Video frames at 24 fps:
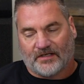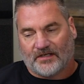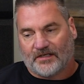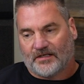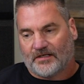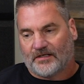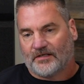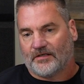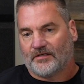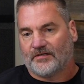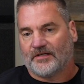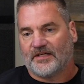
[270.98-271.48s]

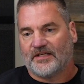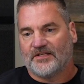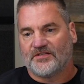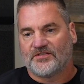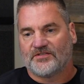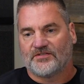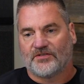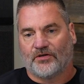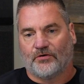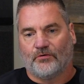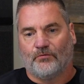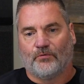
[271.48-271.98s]
And
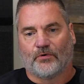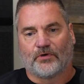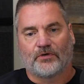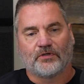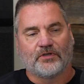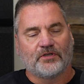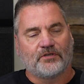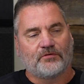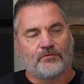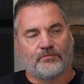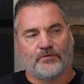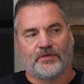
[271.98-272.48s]
so we're going
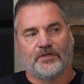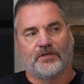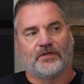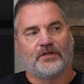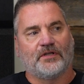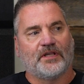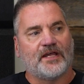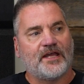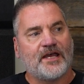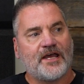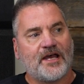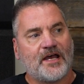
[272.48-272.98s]
to create
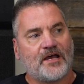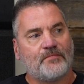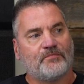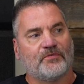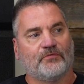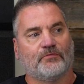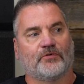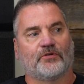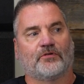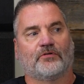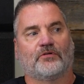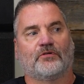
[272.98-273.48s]
an app, and
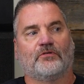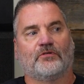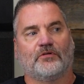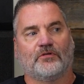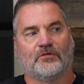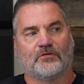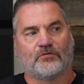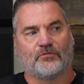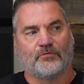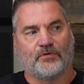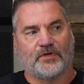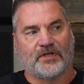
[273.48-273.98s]
we're going to
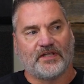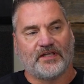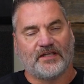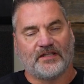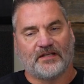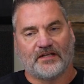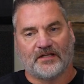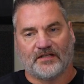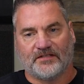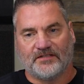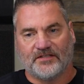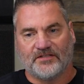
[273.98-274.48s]
create
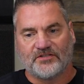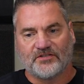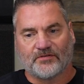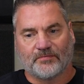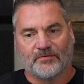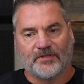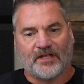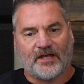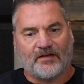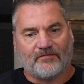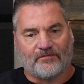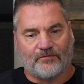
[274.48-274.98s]
a digital
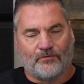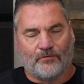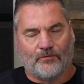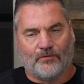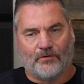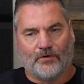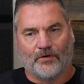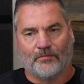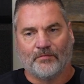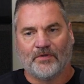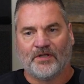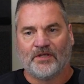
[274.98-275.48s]

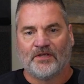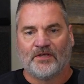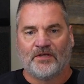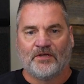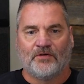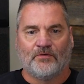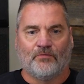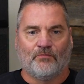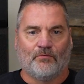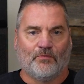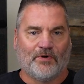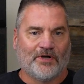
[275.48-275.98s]
platform
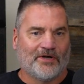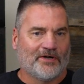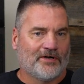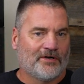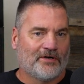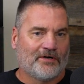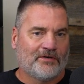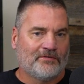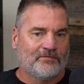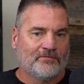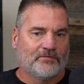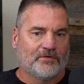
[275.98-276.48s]

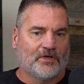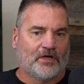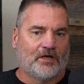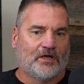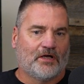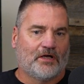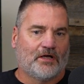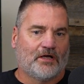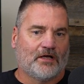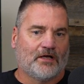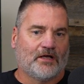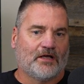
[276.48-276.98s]
where
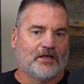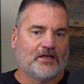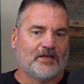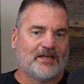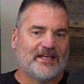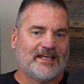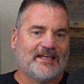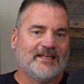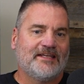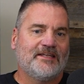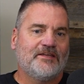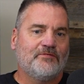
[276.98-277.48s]

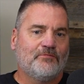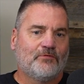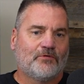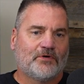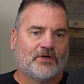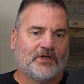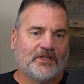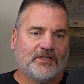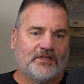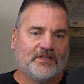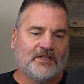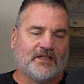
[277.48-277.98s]

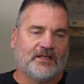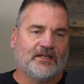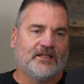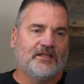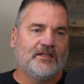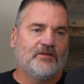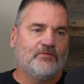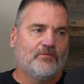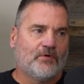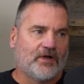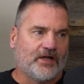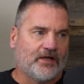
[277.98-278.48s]
anyone,
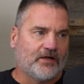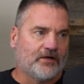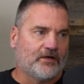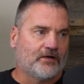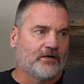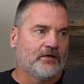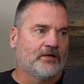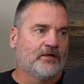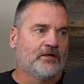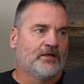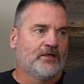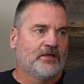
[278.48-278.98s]

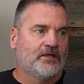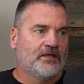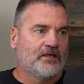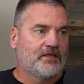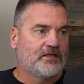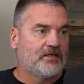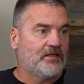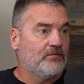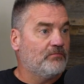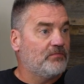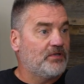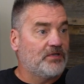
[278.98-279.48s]
anywhere
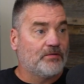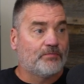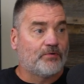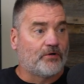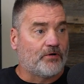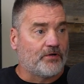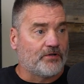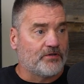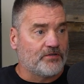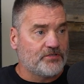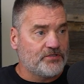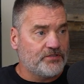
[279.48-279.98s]
can be a
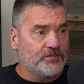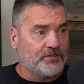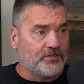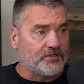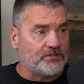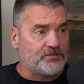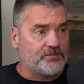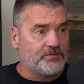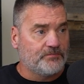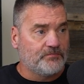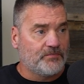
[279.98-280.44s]
part of the church.